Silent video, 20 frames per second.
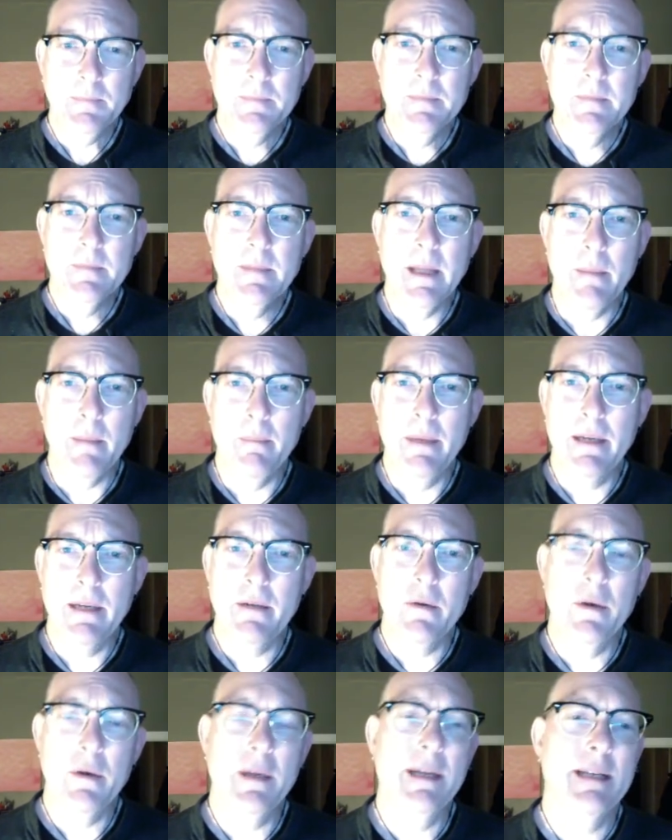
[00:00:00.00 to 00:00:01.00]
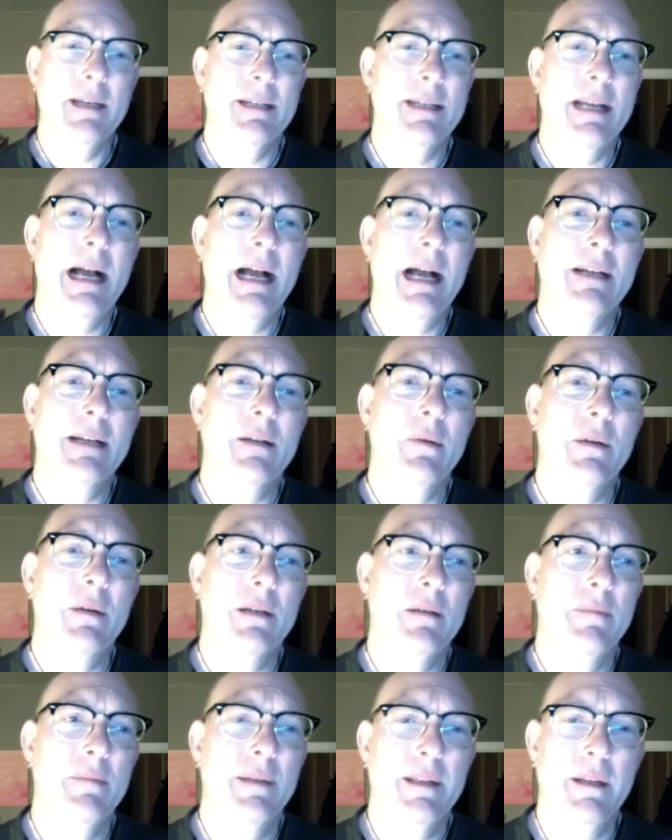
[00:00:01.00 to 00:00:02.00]
that Bitcoin is not going
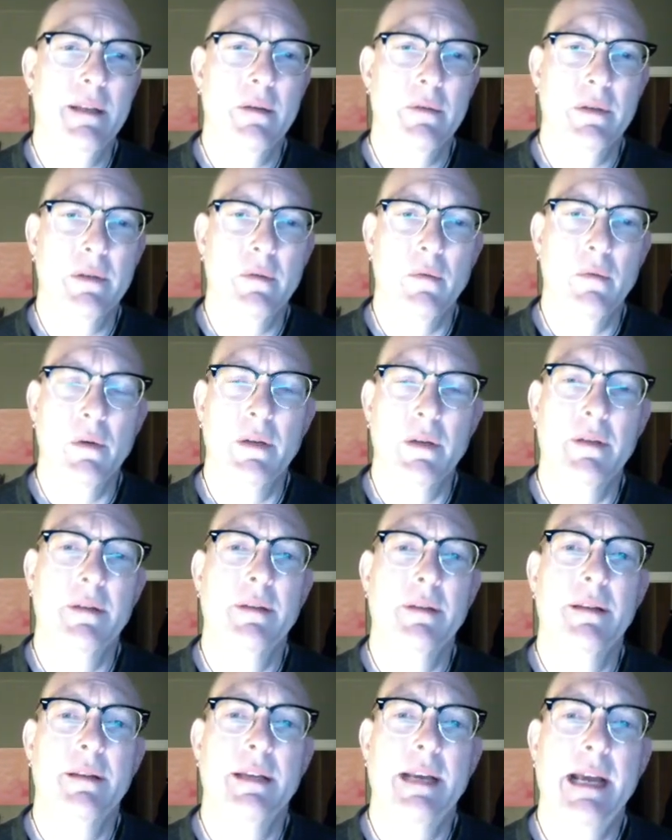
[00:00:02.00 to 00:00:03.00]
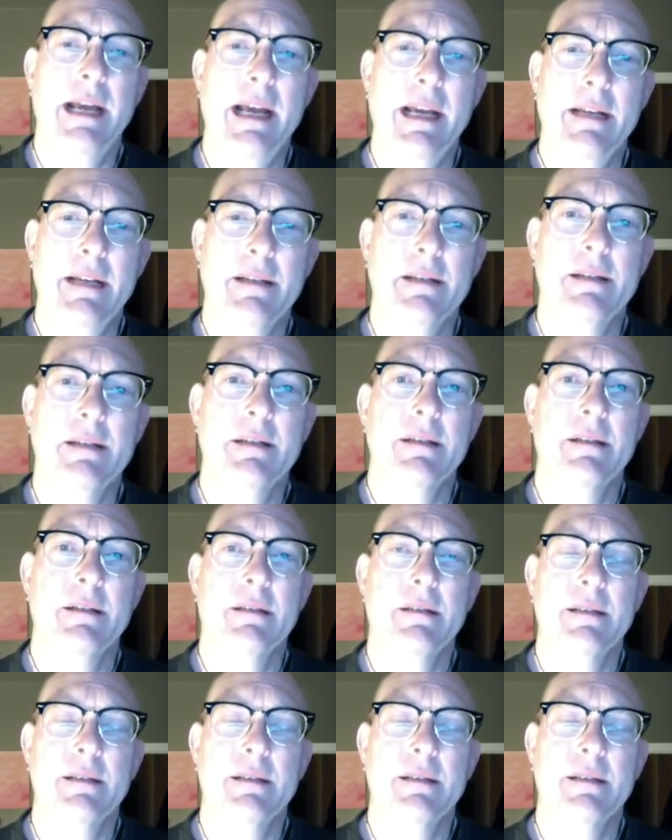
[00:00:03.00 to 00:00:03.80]
to be the only one that has